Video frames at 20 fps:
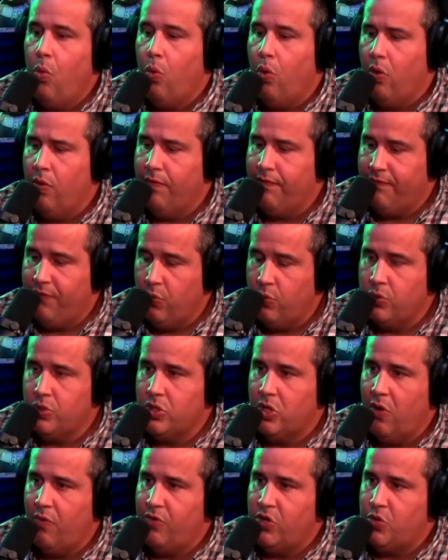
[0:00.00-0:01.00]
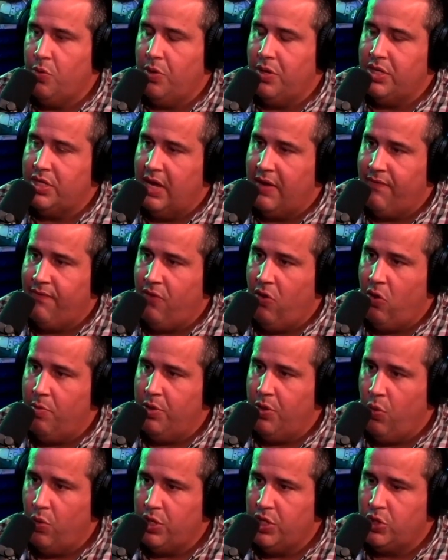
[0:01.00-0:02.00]
a full-service real estate firm in North
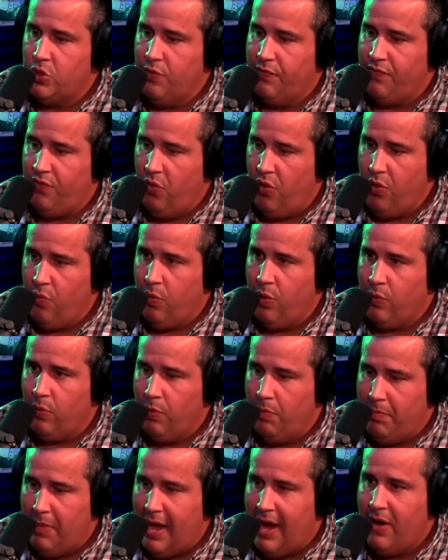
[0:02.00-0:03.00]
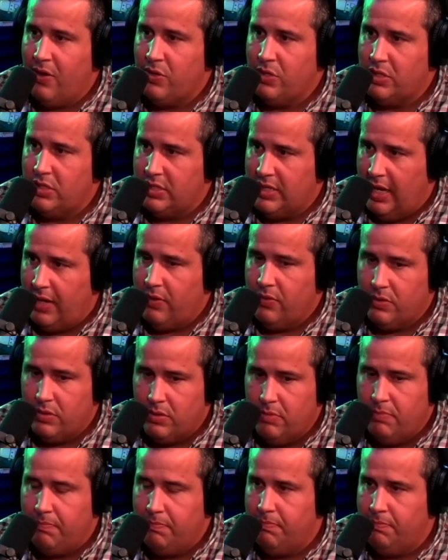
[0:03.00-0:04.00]
Central Florida working with buyers and sellers to
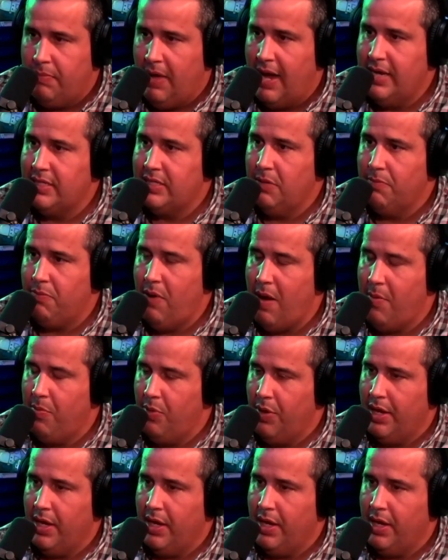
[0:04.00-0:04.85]
buy and sell property.